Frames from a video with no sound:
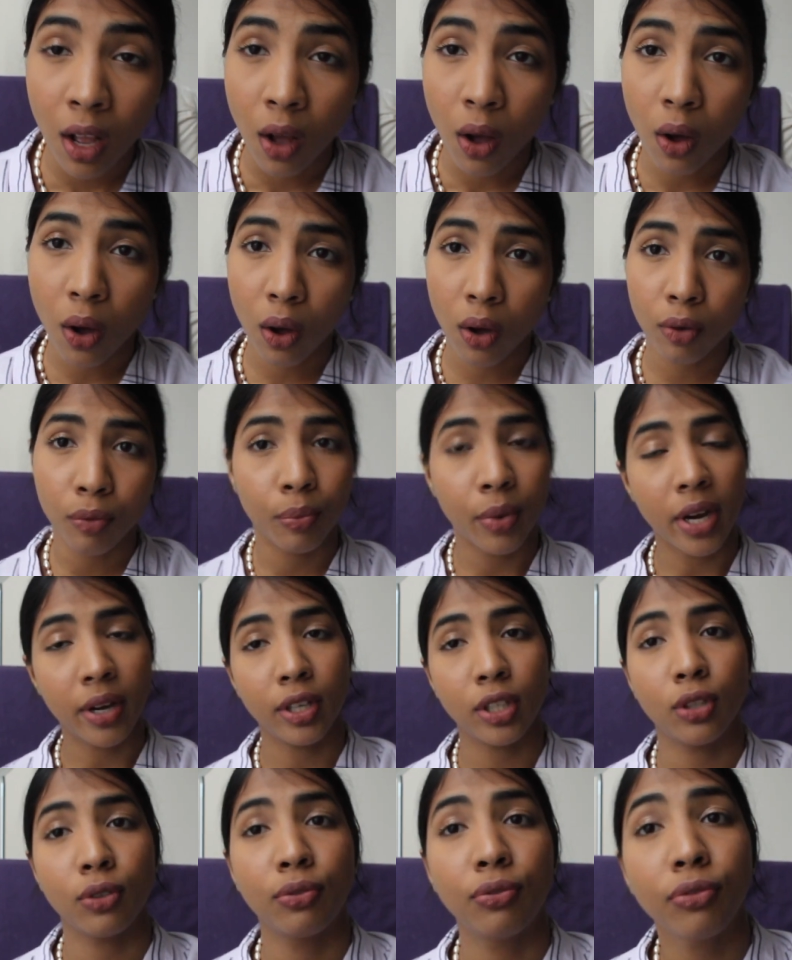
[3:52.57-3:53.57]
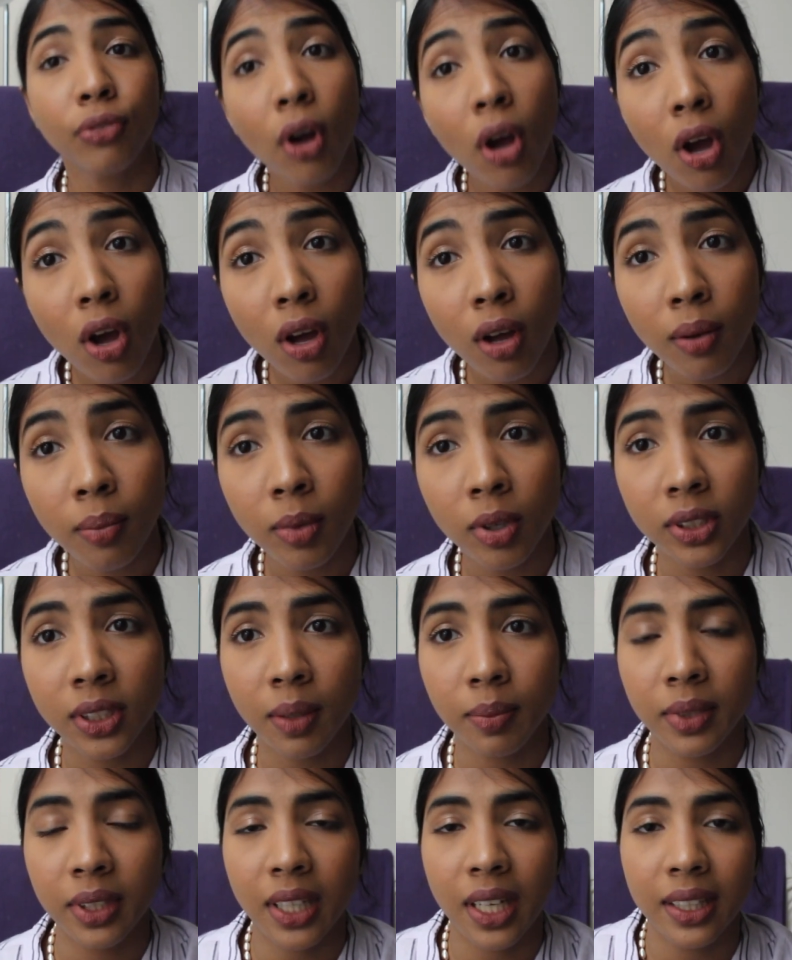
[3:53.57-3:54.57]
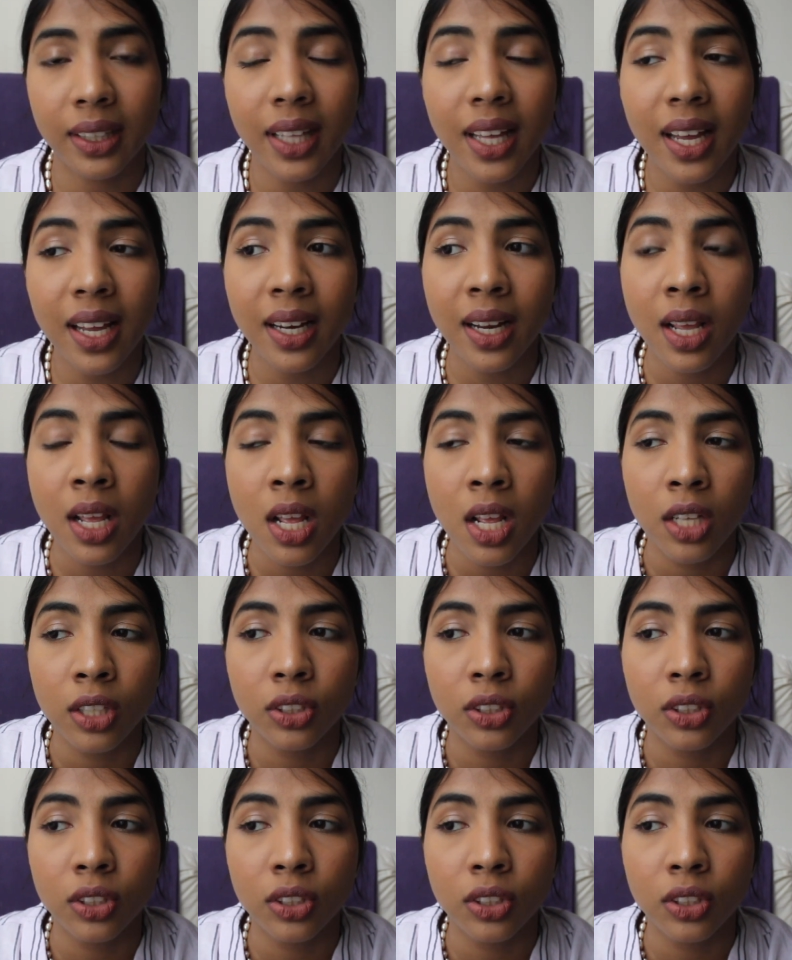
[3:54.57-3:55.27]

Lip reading: Or where are you from? Or something like that.